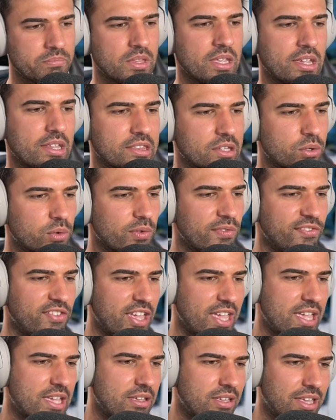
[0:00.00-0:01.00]
Little
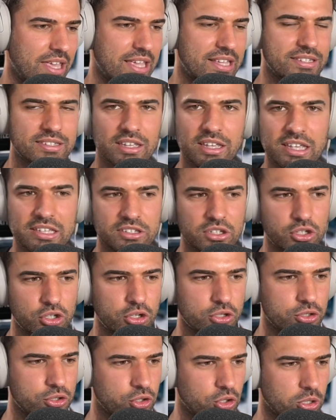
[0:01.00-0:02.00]
V, he's a
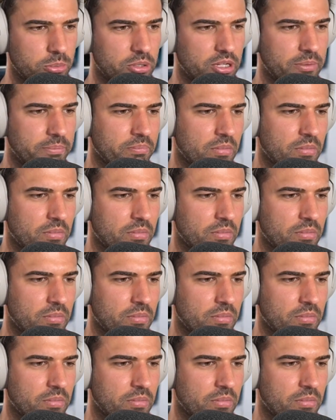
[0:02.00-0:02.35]
YouTuber